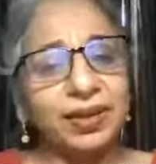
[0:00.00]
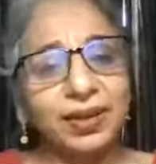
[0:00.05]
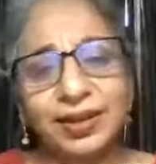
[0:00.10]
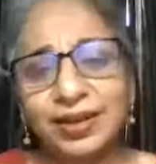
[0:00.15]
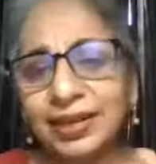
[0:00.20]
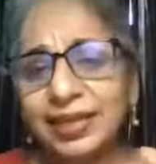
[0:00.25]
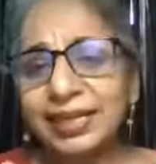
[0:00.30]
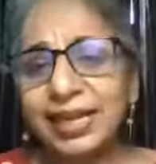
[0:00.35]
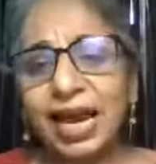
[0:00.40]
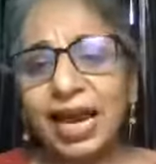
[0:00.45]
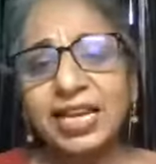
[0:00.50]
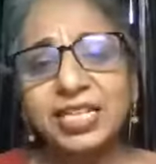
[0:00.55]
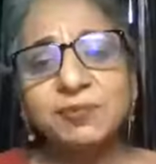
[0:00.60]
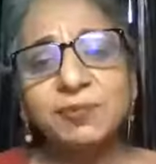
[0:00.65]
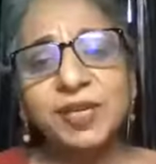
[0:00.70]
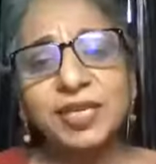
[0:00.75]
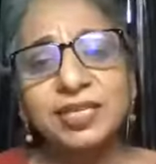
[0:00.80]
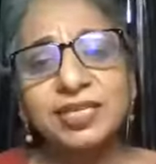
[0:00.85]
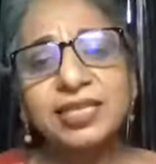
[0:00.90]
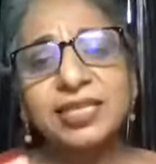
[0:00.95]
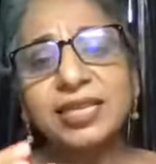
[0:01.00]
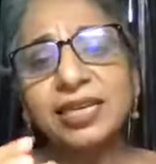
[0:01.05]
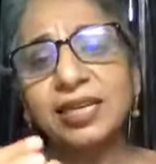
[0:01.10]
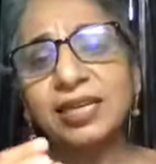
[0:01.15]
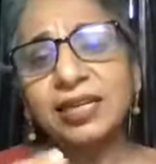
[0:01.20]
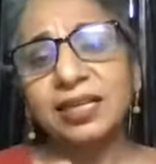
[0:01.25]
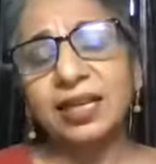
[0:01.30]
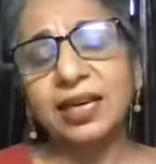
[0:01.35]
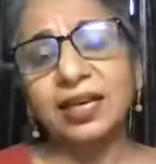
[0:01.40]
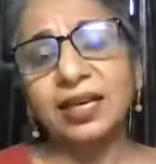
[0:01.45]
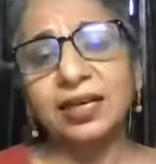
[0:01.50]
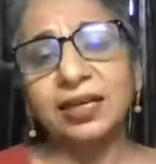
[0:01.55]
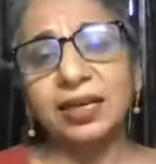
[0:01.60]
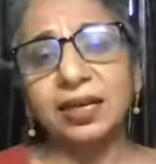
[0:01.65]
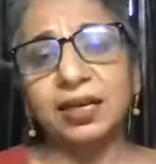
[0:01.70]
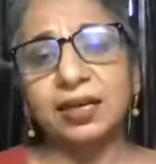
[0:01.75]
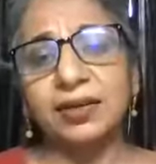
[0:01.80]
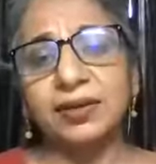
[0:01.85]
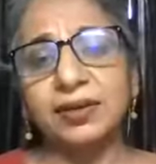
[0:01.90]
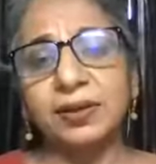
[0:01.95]
it has been seen
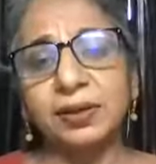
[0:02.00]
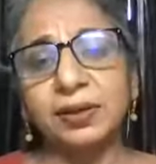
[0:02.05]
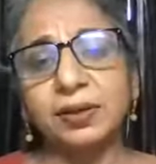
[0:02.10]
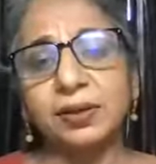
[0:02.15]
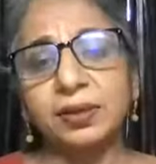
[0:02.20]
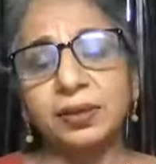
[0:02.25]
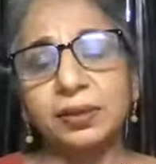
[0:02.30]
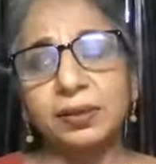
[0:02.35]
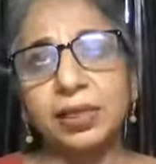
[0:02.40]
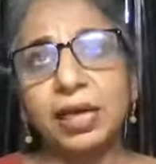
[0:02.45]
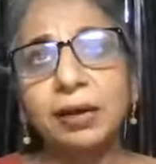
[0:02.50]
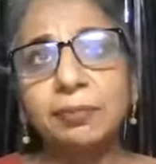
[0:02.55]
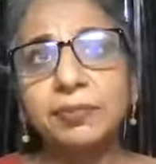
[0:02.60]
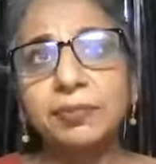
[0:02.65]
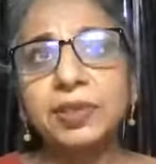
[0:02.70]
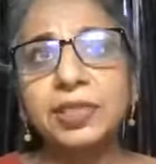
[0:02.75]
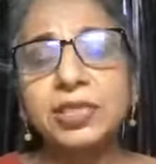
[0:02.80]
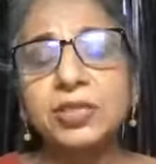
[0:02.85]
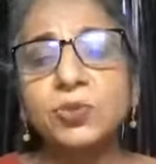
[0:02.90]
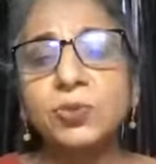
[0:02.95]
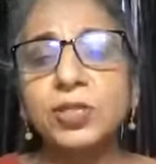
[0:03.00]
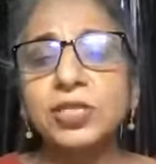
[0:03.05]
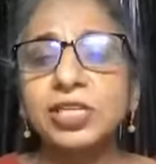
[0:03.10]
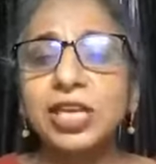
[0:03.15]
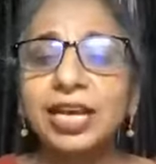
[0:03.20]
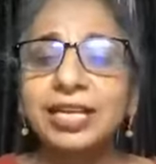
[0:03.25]
companies with